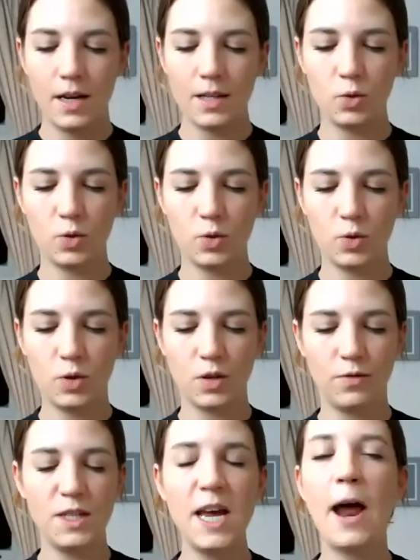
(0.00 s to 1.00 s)
sort of
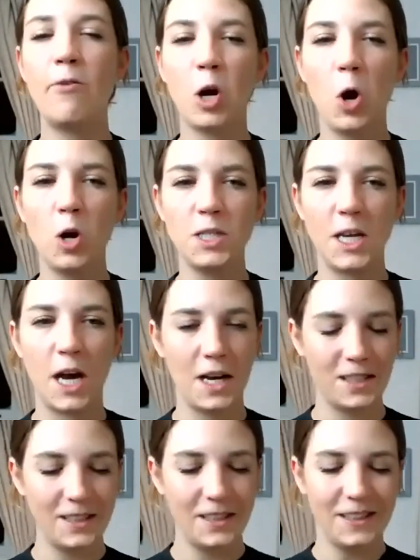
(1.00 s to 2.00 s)
terracotta.
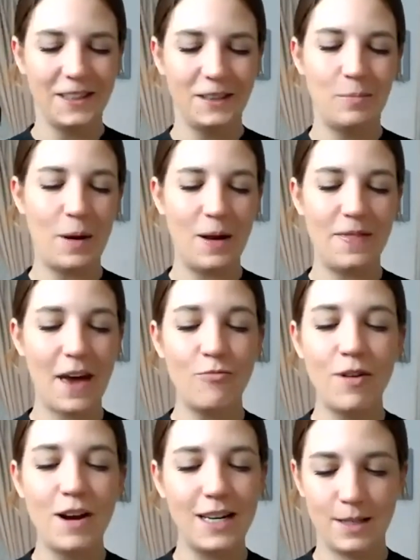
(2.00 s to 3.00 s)
But they're
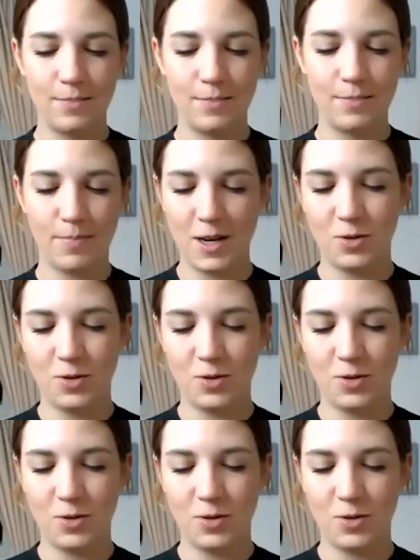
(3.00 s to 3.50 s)
really special